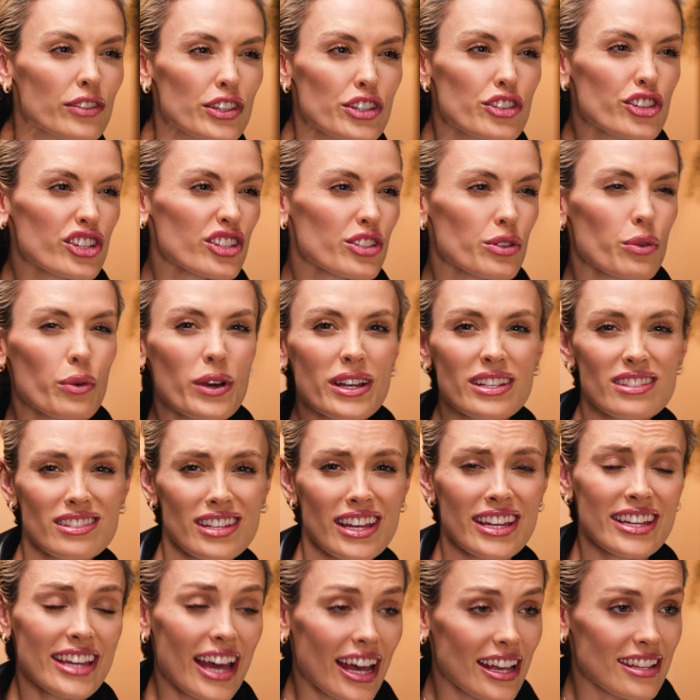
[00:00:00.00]
you just always
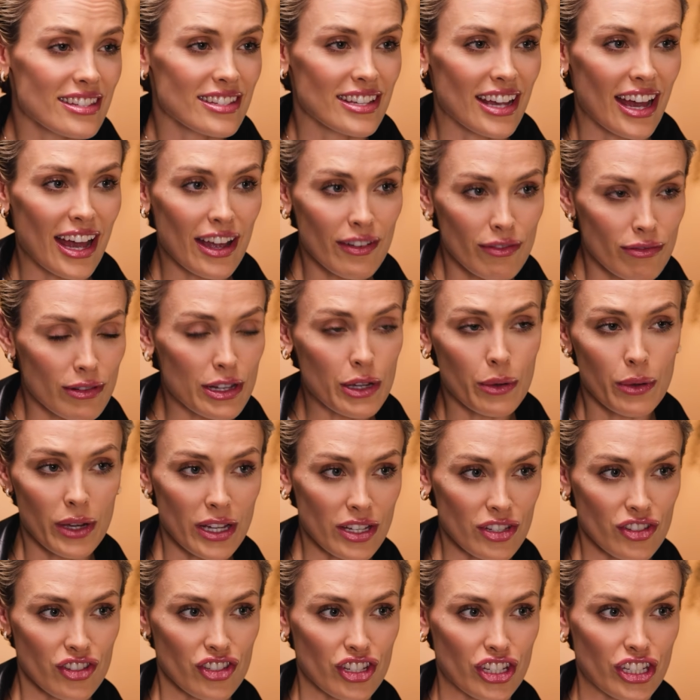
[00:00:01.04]
say yes to every
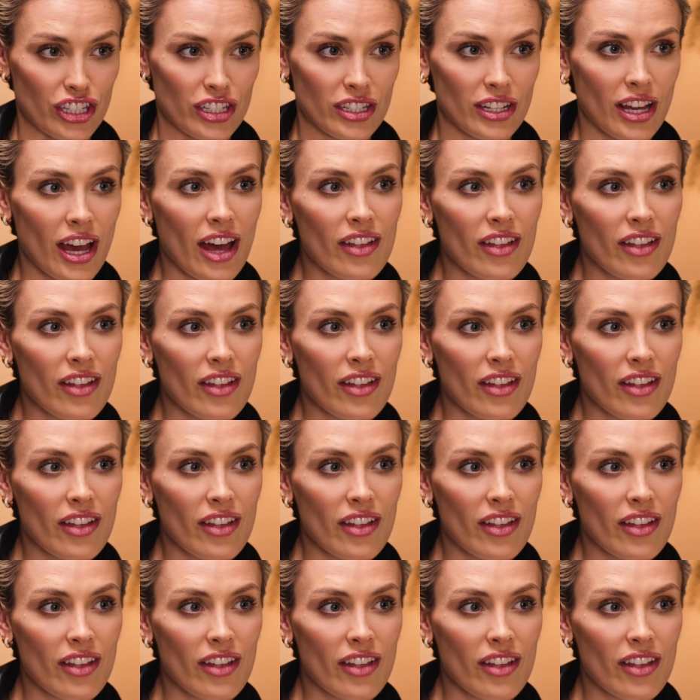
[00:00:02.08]
question